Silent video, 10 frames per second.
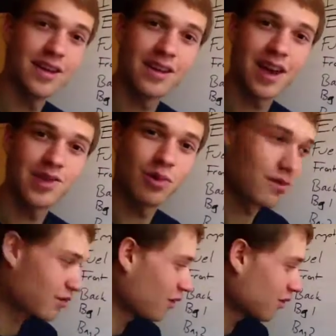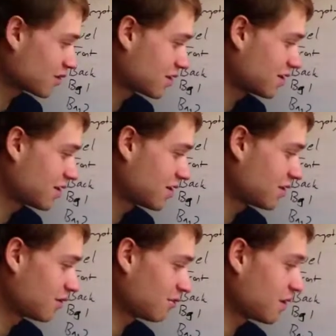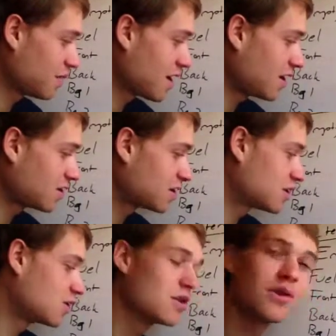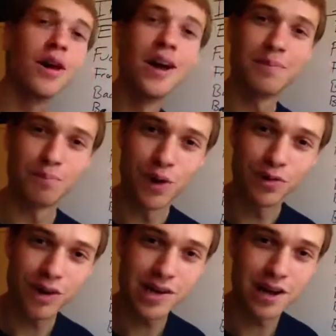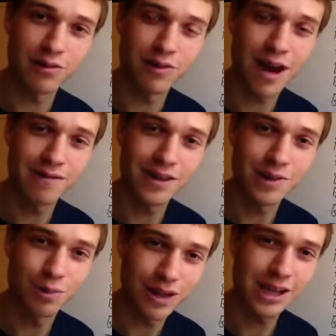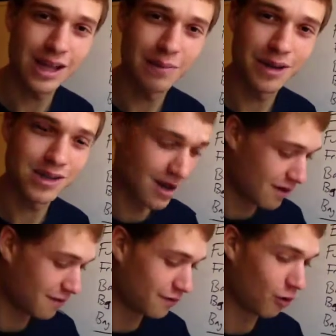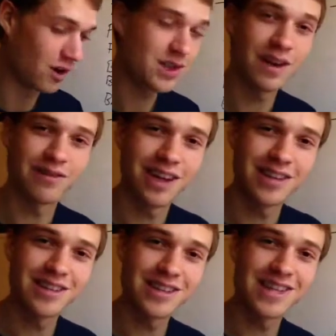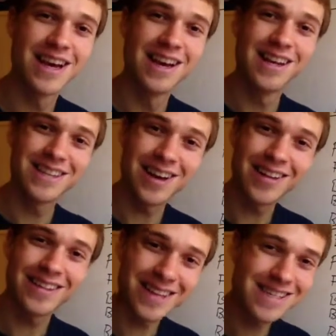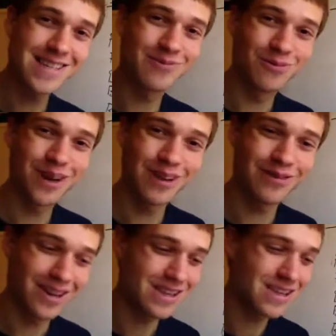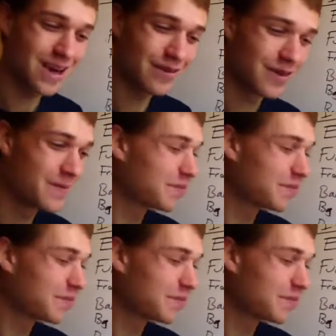Guess what, folks? We managed to move our center of gravity to within limits, 47 inches. So this is really fun stuff,